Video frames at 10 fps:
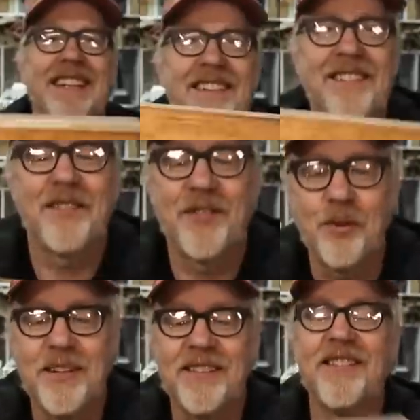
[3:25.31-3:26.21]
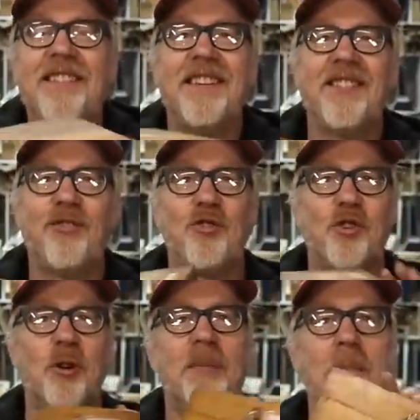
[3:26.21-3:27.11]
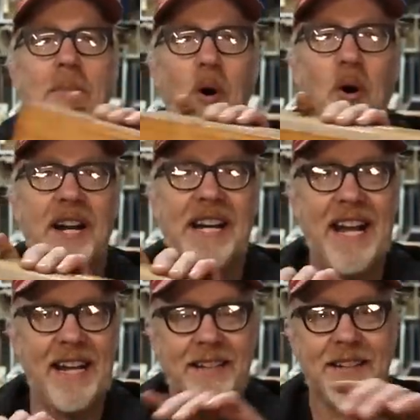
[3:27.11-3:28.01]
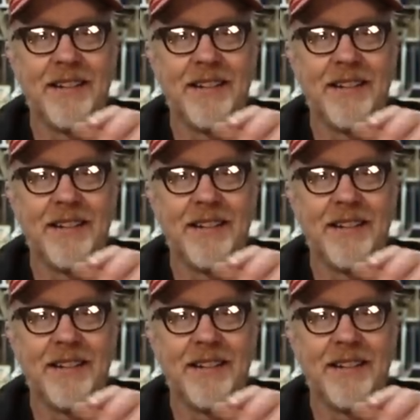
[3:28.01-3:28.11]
this. So this is this German boring head.